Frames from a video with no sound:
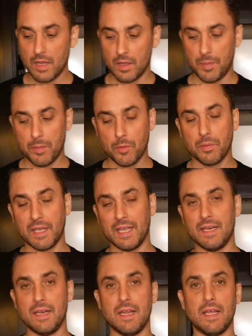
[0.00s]
The Paper
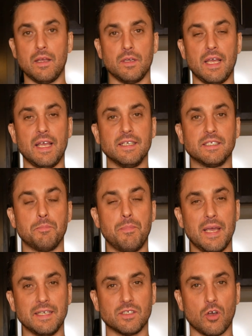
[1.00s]
Plane is
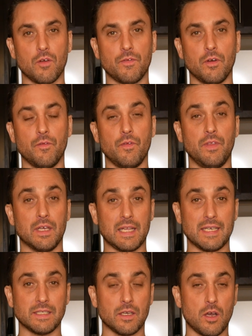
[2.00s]
based off of the
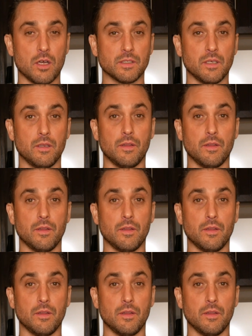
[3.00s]
classic cocktail,